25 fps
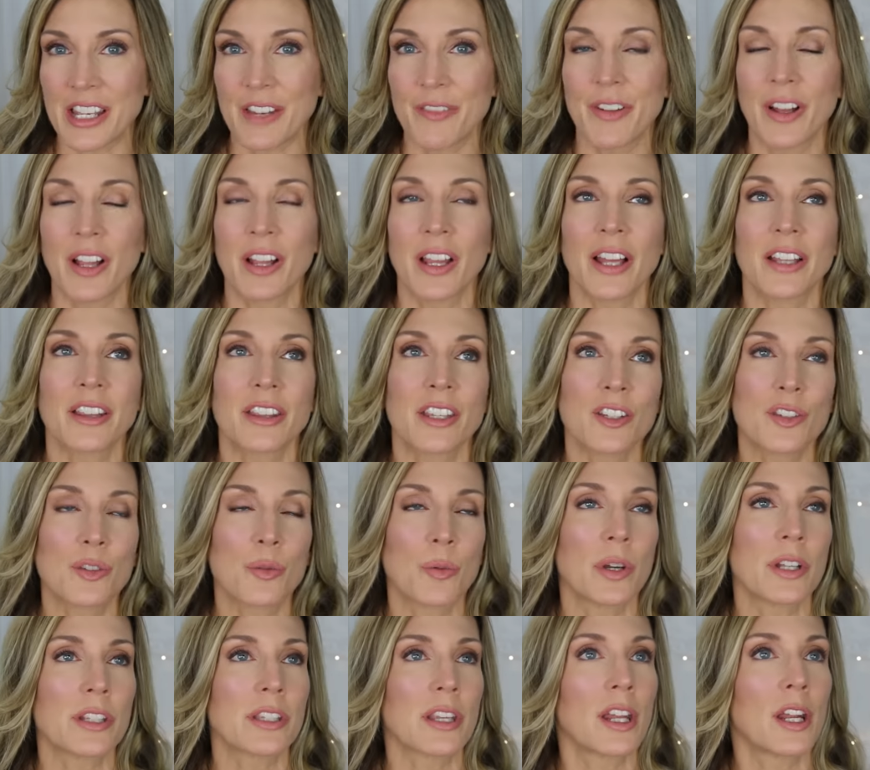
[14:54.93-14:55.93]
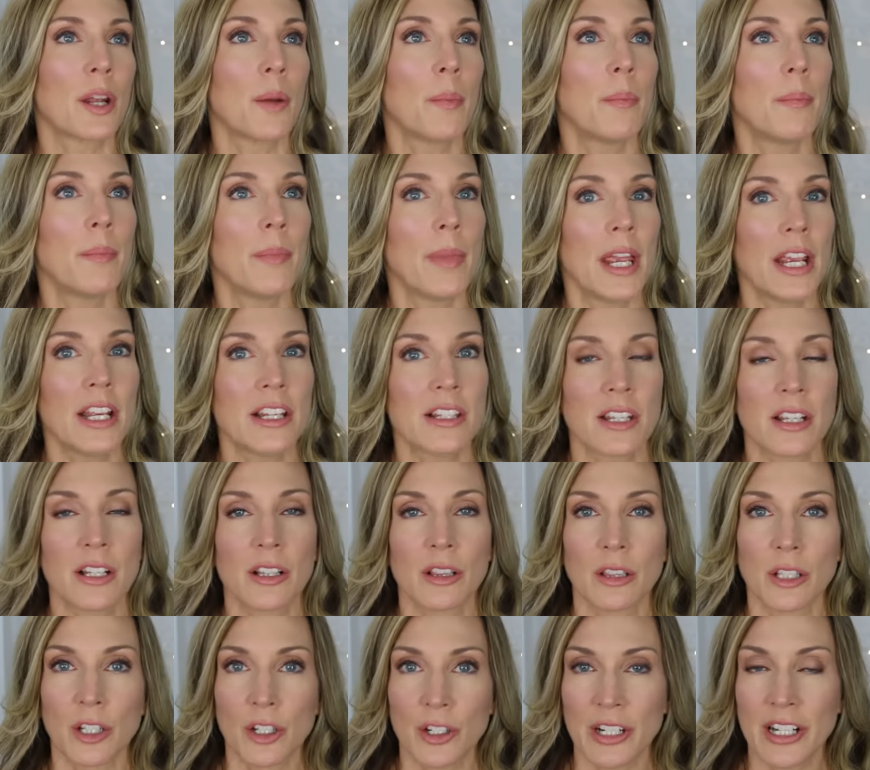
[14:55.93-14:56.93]
I felt like this was an
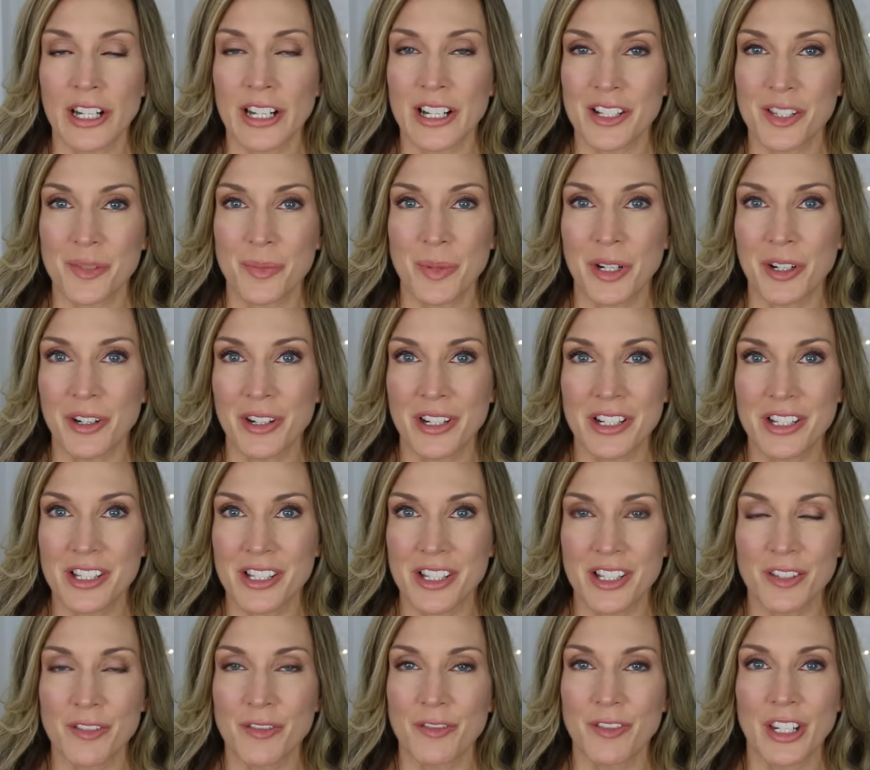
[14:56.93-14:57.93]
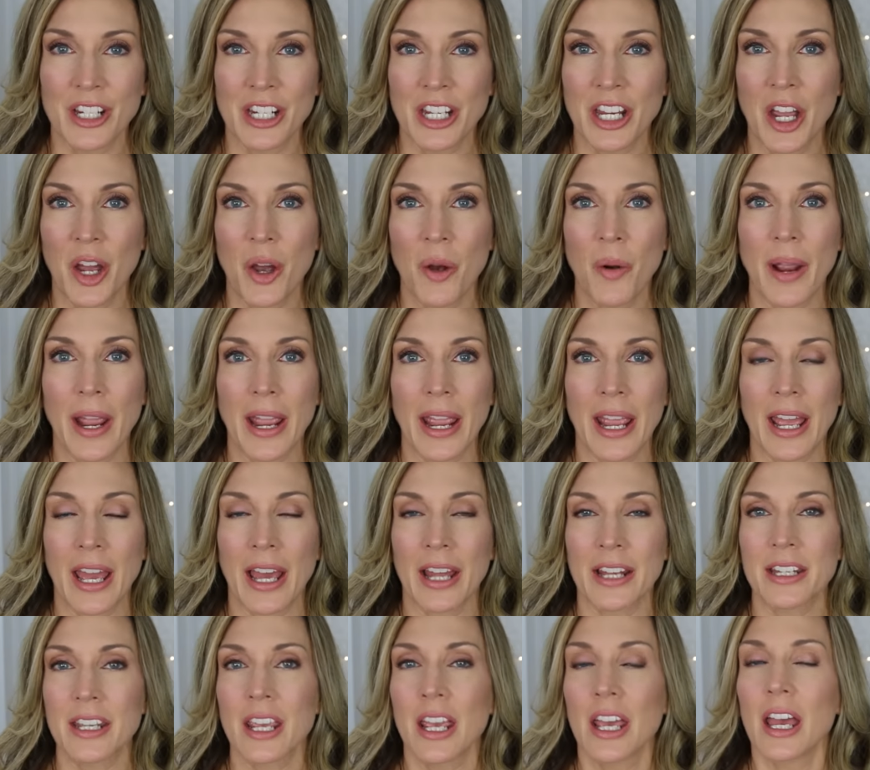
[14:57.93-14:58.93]
amazing learning experience, this video,
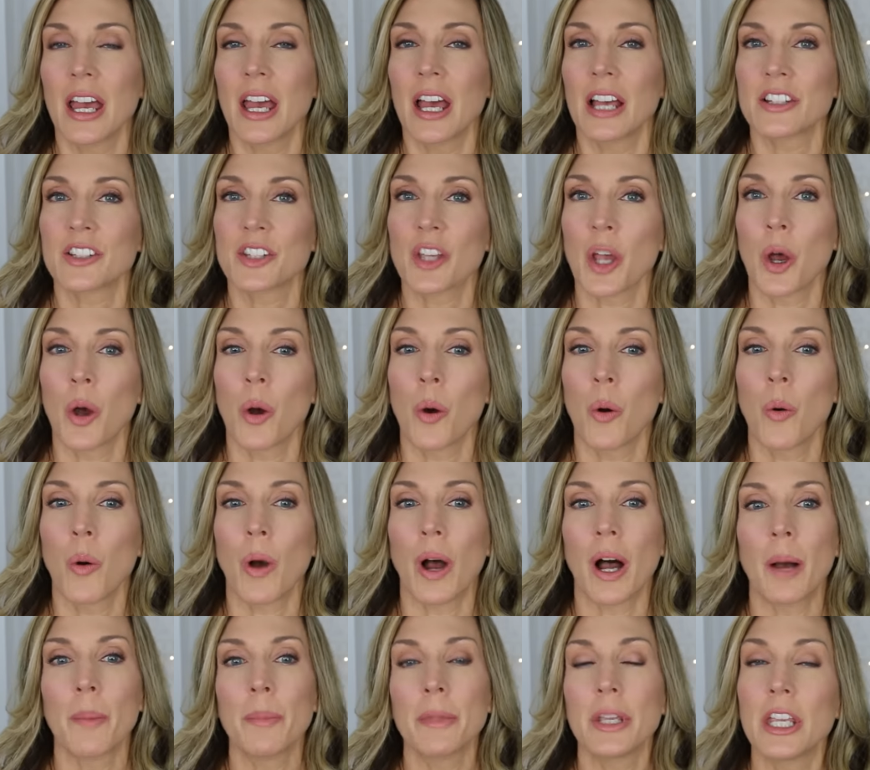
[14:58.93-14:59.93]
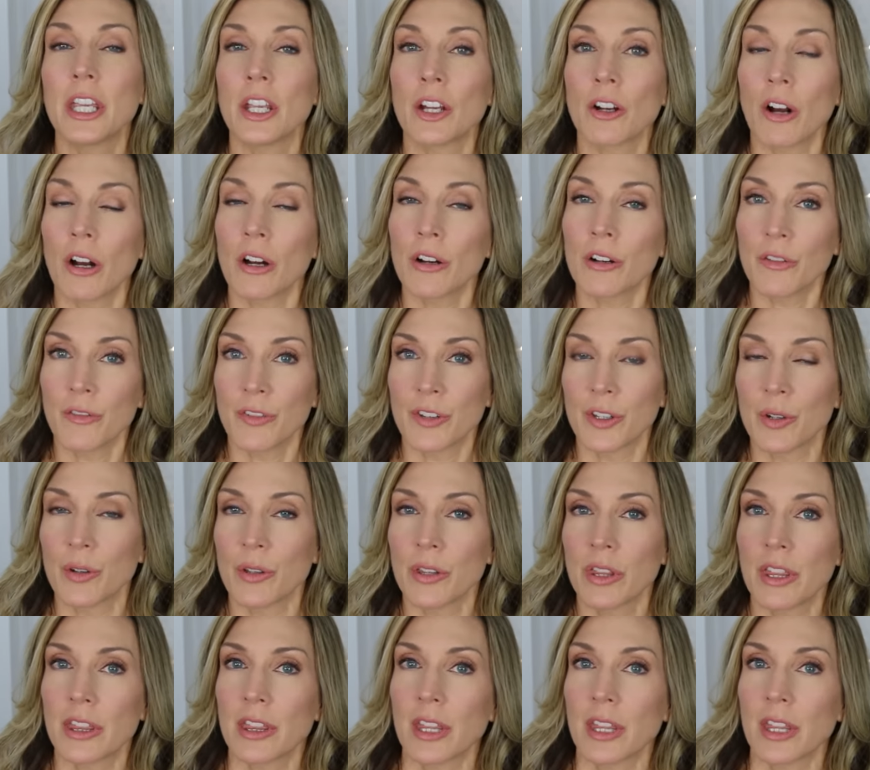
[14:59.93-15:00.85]
and so um, here are a few of